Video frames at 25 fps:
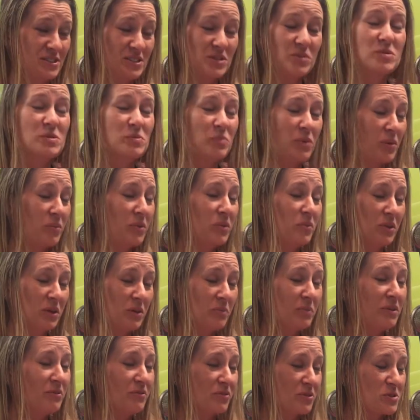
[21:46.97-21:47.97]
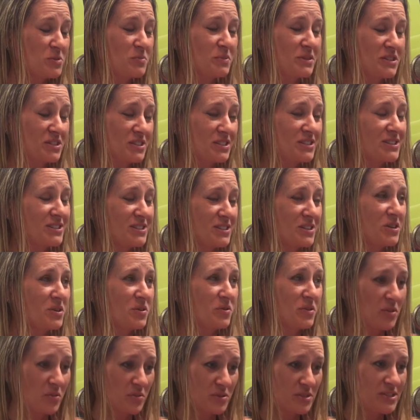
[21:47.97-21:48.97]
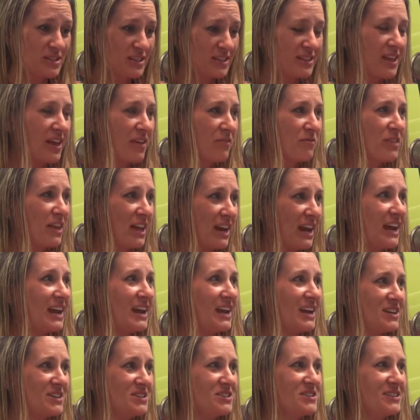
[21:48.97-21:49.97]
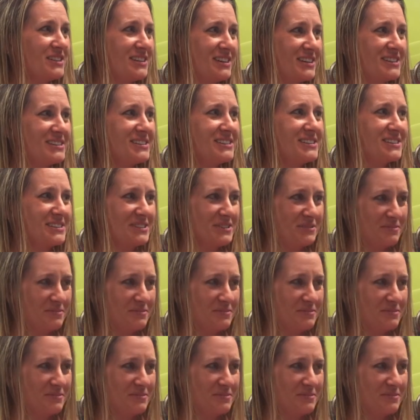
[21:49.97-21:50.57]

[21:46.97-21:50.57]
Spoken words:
She was probably one of my first patients, too. That was at that age, yes.